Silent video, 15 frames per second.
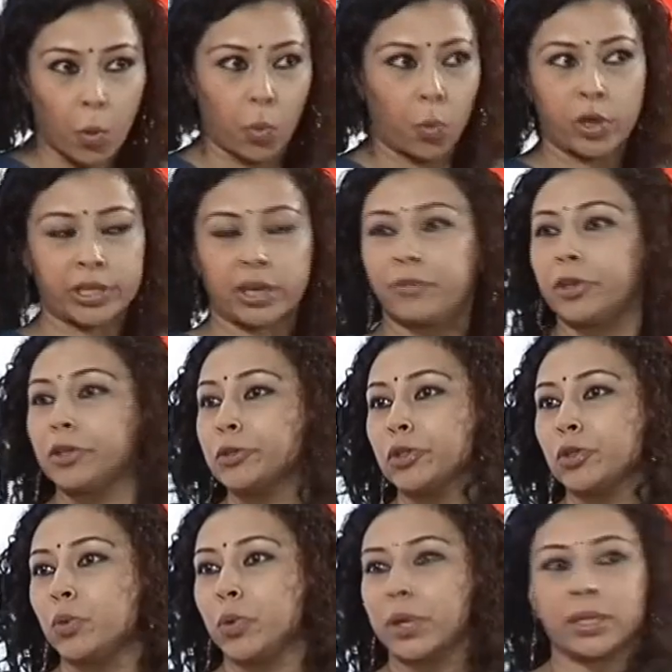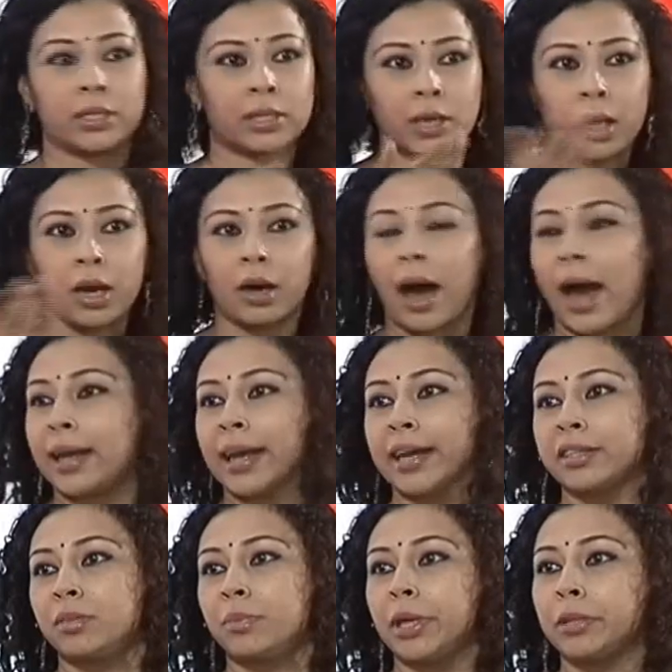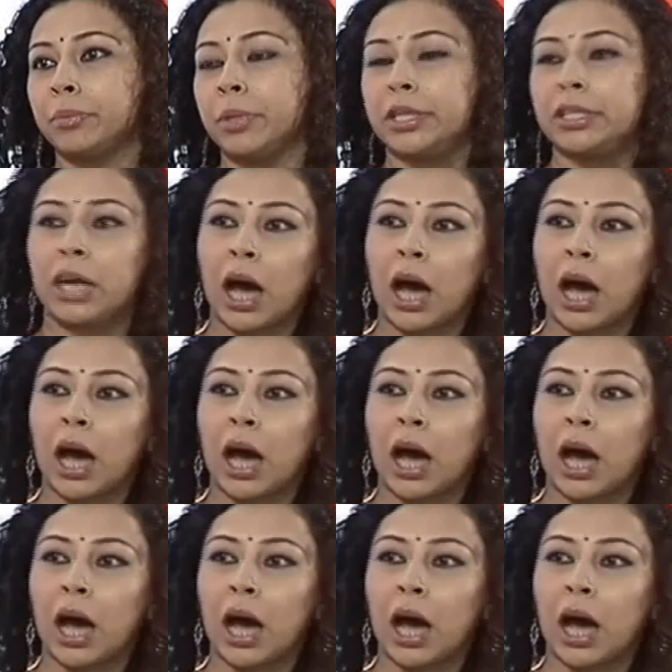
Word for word: whatever you do is highlighted by the media.